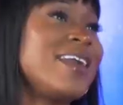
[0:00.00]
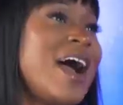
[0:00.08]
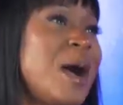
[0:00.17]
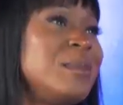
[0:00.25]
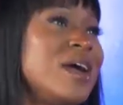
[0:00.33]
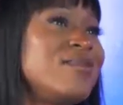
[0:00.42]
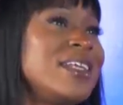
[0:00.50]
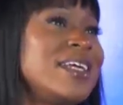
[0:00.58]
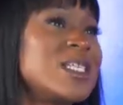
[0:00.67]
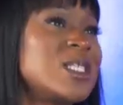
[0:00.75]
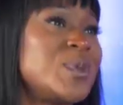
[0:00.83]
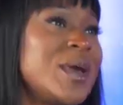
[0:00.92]
now I'm not really
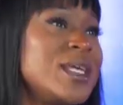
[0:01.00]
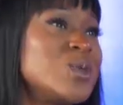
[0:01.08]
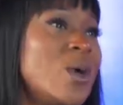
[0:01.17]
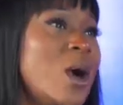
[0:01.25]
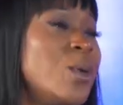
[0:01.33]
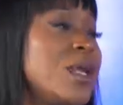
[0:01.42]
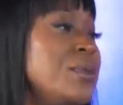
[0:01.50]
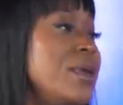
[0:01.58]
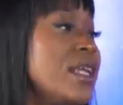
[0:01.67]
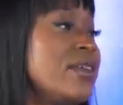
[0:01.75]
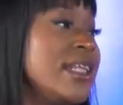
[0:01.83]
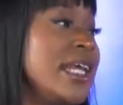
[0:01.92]
in a space where I want to
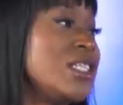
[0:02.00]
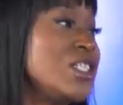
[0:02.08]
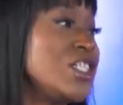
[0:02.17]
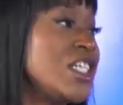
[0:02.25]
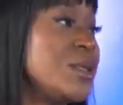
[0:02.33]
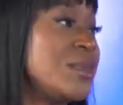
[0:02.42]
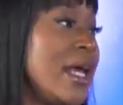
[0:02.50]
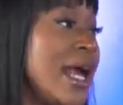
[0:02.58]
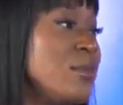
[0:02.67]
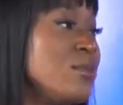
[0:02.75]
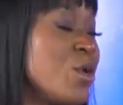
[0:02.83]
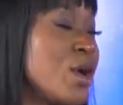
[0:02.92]
be in a relationship. Like
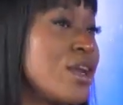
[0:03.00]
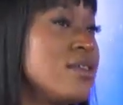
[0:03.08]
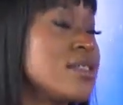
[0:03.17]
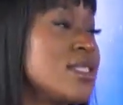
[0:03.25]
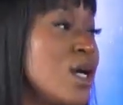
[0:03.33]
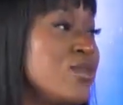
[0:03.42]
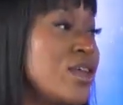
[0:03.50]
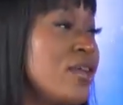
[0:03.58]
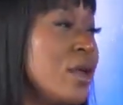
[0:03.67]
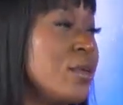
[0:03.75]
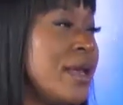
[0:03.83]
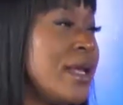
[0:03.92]
okay. I'm working on
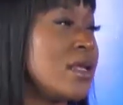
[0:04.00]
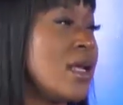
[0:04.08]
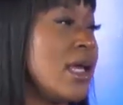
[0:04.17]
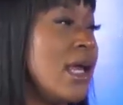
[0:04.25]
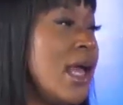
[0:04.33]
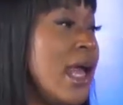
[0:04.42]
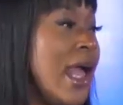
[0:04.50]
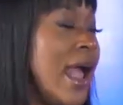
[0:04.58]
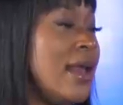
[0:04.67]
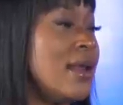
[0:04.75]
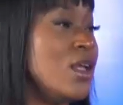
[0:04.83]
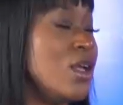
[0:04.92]
self-development. Okay, that's
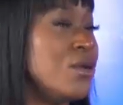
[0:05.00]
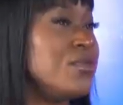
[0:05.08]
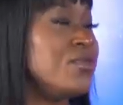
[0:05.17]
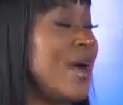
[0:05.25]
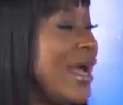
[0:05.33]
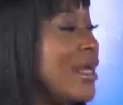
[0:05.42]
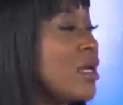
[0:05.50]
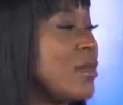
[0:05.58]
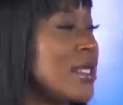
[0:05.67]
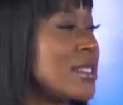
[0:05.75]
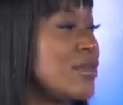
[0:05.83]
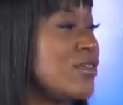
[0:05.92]
and nice. you know finding
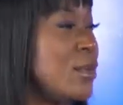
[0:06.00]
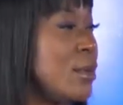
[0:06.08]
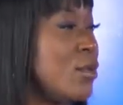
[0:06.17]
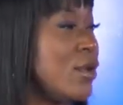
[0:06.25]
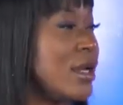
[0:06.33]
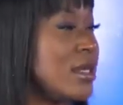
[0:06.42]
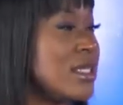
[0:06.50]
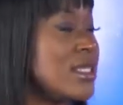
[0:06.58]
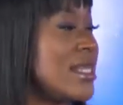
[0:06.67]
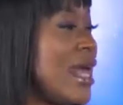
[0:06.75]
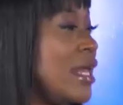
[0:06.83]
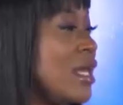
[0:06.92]
myself a bit more and
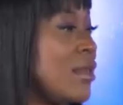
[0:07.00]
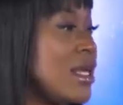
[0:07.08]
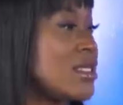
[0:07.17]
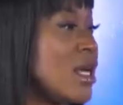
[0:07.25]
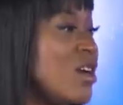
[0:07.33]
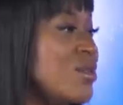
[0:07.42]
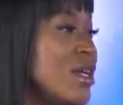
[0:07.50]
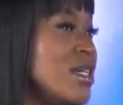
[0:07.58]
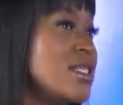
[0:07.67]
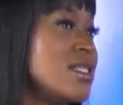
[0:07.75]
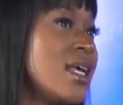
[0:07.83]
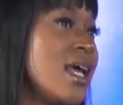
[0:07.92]
understanding myself
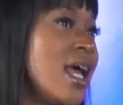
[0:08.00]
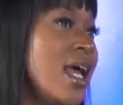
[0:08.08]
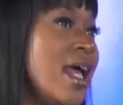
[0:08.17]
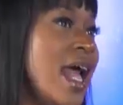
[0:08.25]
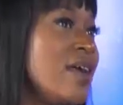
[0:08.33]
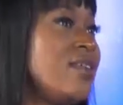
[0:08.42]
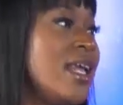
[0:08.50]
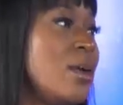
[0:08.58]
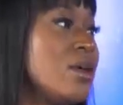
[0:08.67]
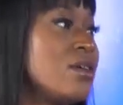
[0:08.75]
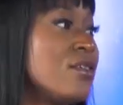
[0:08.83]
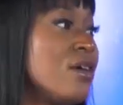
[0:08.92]
because every day
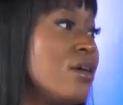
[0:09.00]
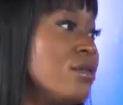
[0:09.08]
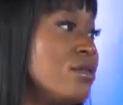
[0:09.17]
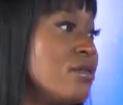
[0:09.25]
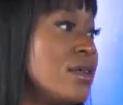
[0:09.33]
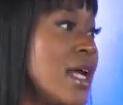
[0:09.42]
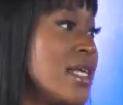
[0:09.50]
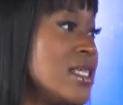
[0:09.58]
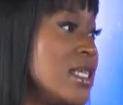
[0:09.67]
we grow as sure.